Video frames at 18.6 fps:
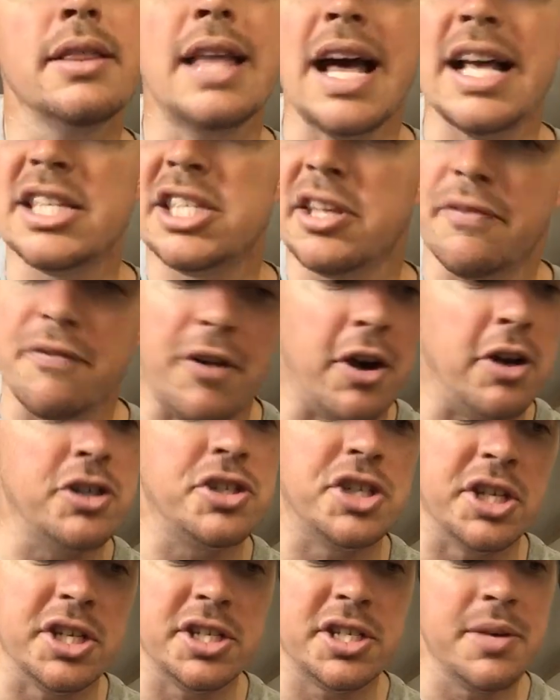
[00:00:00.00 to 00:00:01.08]
That's the
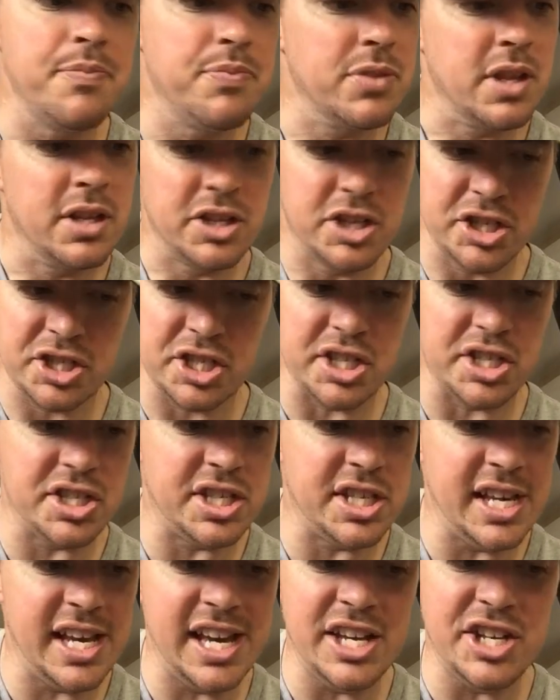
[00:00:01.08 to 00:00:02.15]
verses, just the
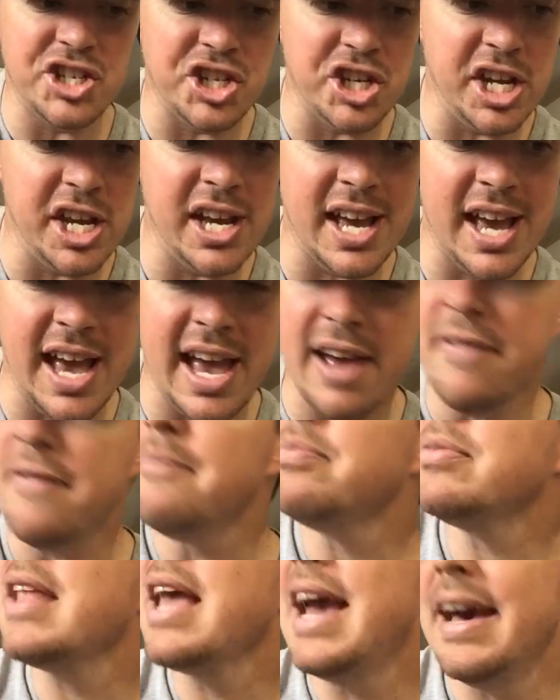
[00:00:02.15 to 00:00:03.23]
C, G, F.
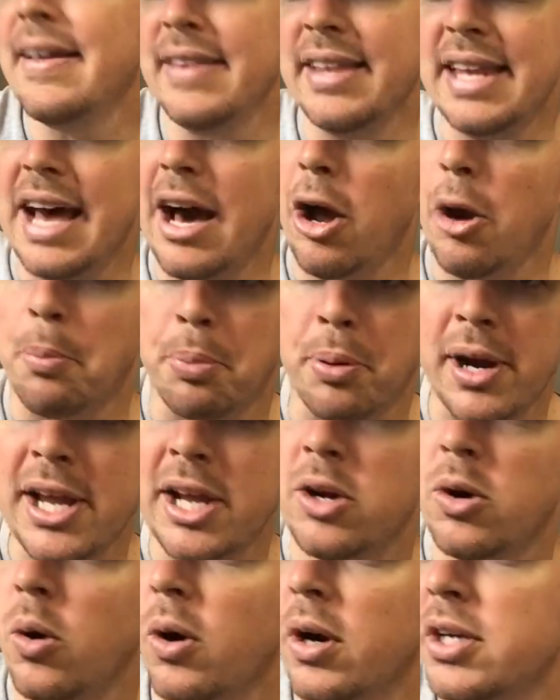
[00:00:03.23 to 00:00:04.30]
And then that little
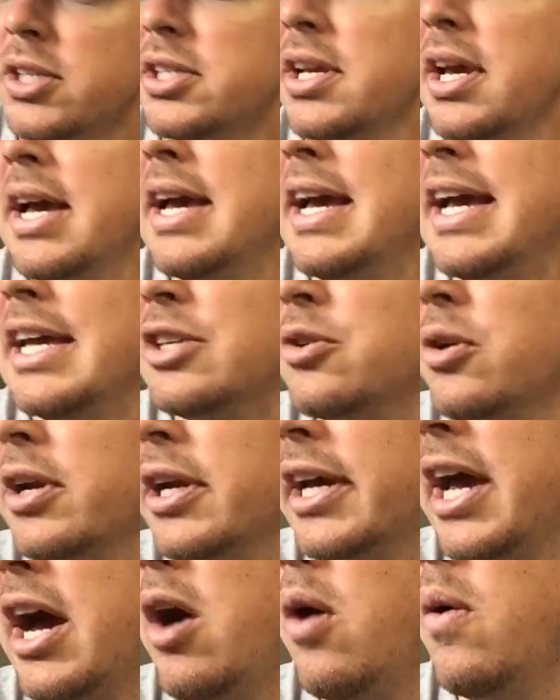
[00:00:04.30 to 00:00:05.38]
pre-chorus is going
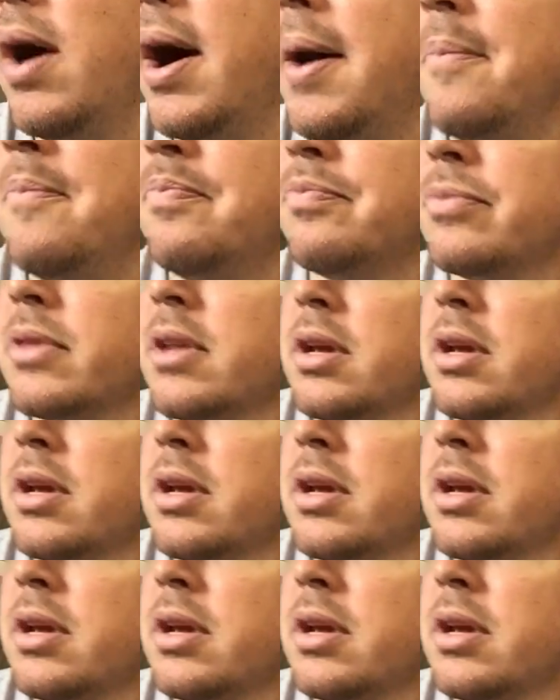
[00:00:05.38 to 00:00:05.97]
to go,